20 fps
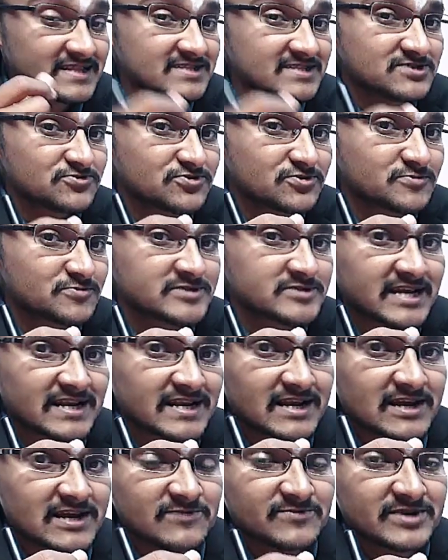In this
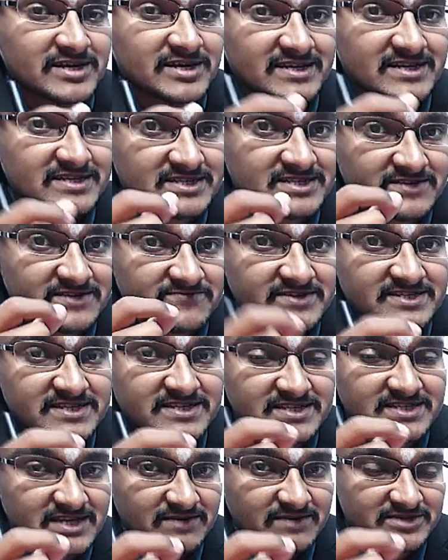YouTube channel, I will be teaching
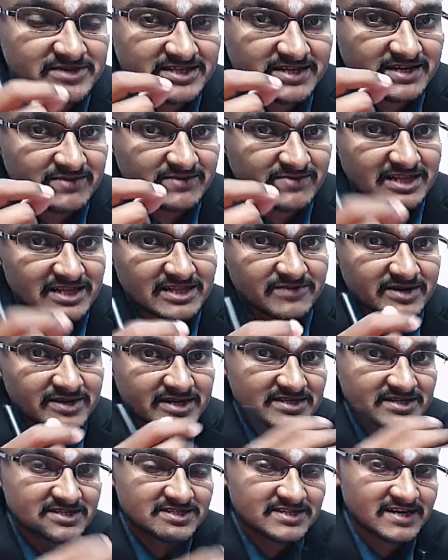physics, chemistry and
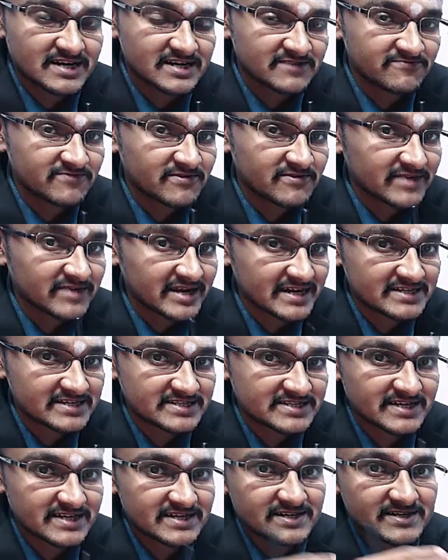mathematics starting from
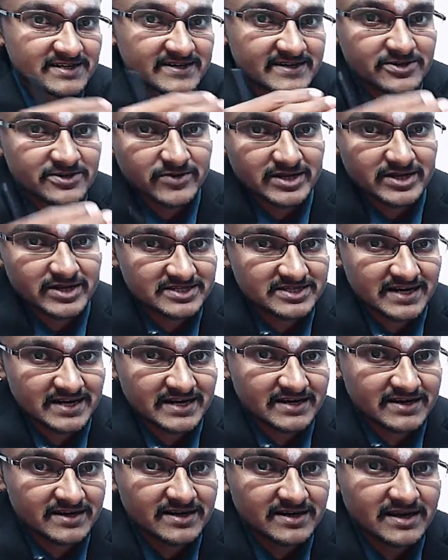8th standard till
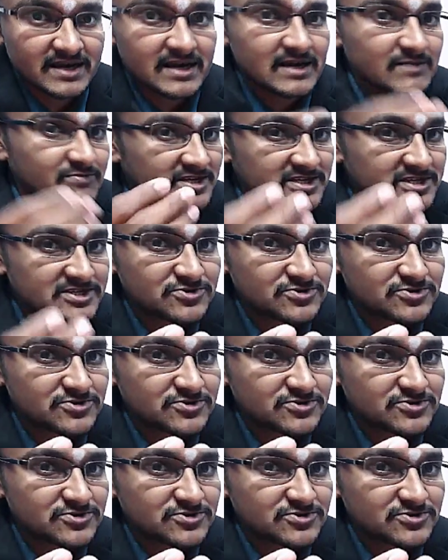12th standard.